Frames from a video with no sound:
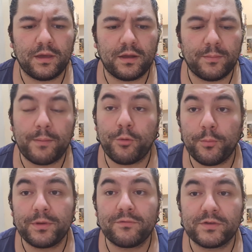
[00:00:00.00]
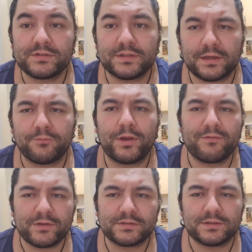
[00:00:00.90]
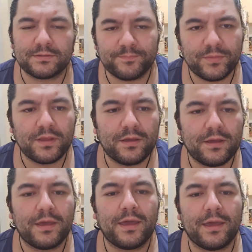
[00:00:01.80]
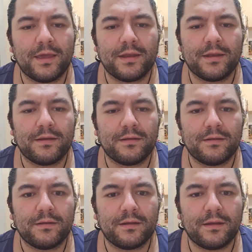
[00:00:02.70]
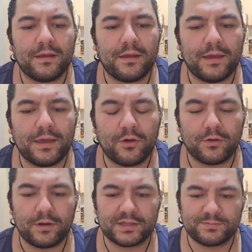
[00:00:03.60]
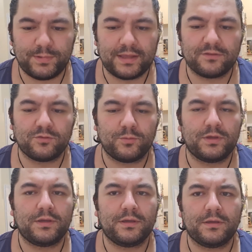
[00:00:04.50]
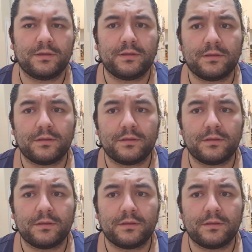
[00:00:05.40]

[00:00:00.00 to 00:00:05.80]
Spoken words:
about property investing and rent investing. And it got explained to me